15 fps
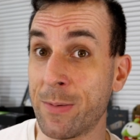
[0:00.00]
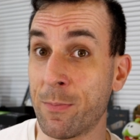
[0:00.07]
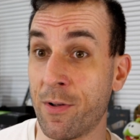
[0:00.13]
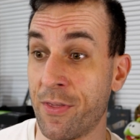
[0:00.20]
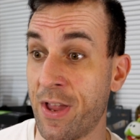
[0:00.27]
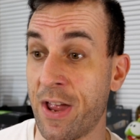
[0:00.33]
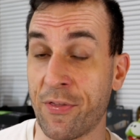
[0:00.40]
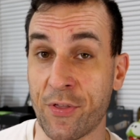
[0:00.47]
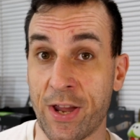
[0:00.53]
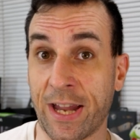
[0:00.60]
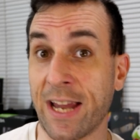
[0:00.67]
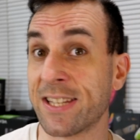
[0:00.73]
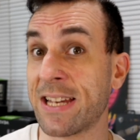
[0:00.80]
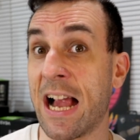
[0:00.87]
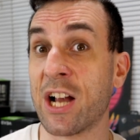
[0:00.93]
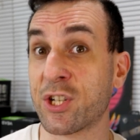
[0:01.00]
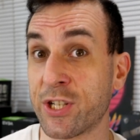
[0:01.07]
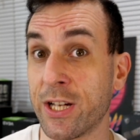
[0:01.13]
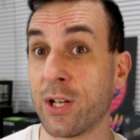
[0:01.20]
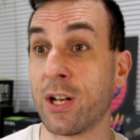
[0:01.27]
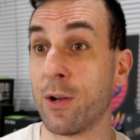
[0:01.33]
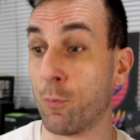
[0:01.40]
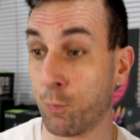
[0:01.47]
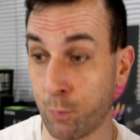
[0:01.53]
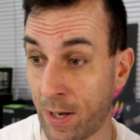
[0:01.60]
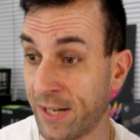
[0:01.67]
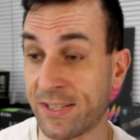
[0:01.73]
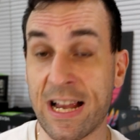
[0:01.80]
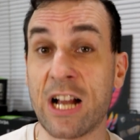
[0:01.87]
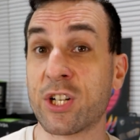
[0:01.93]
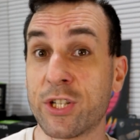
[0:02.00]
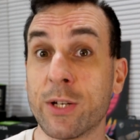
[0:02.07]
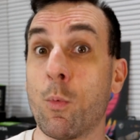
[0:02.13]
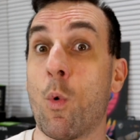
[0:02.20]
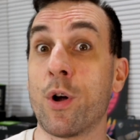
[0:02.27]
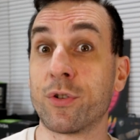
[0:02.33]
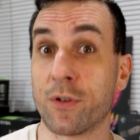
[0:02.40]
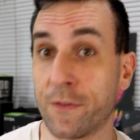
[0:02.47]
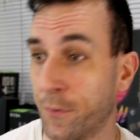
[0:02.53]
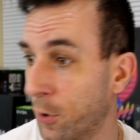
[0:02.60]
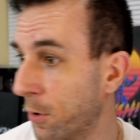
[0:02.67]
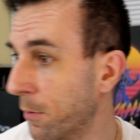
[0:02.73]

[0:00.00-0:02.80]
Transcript: on that thing. It's actually, it's actually wonderful.